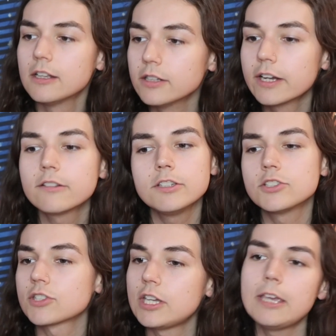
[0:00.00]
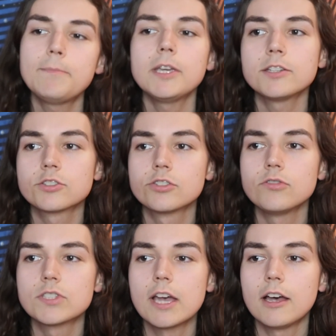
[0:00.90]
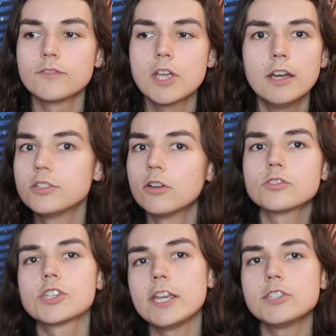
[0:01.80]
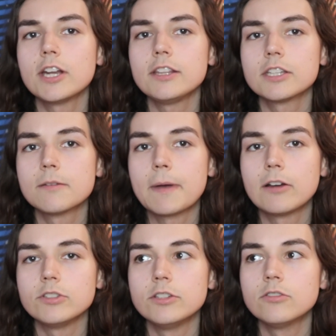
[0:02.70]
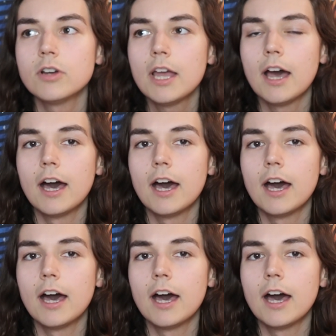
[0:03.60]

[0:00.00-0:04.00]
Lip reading: Literally, just keep being your true selves. Don't change anything about you